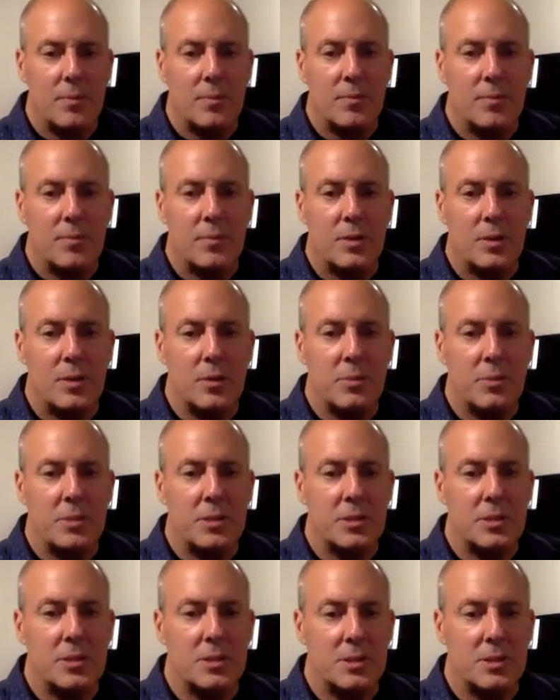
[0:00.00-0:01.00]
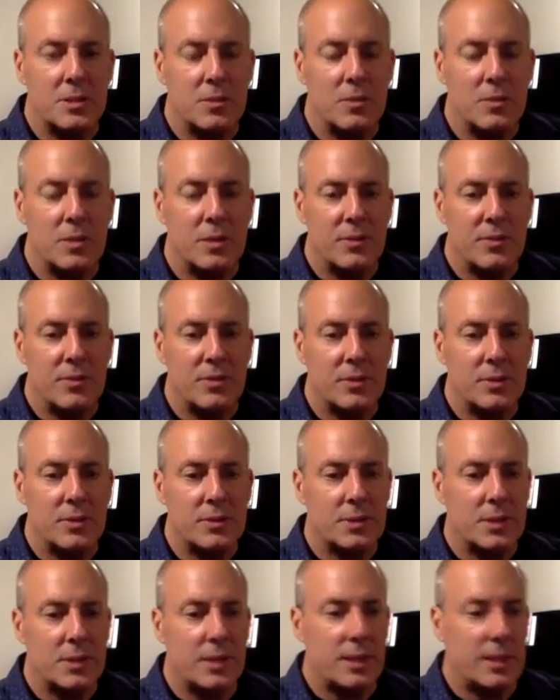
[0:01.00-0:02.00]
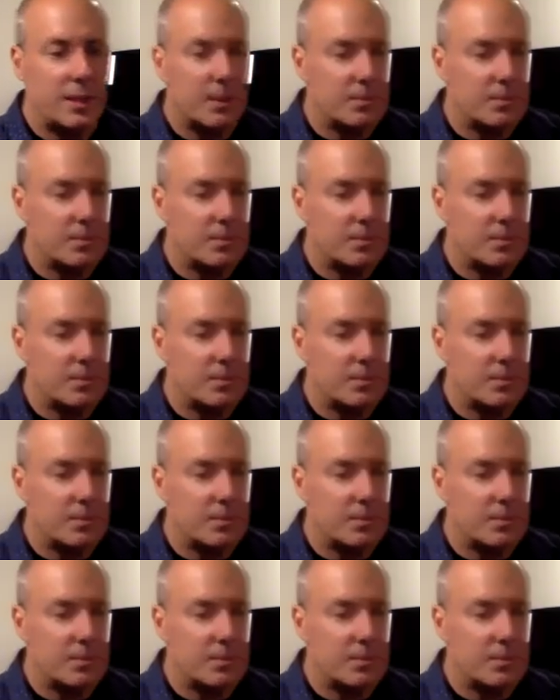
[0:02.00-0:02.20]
for your pitches and what it feels like.